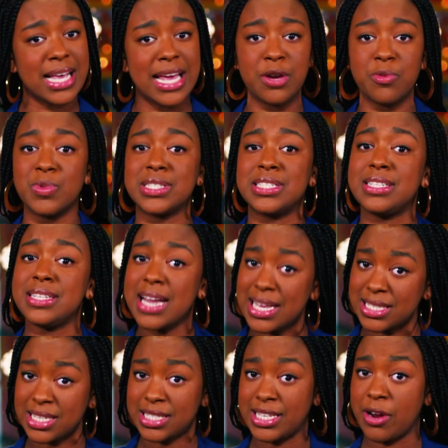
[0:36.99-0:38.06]
and it was
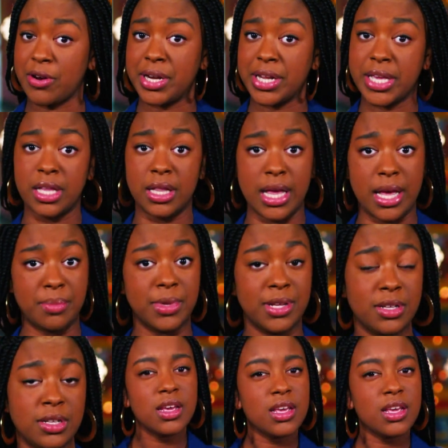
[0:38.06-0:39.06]
necessary to kill him.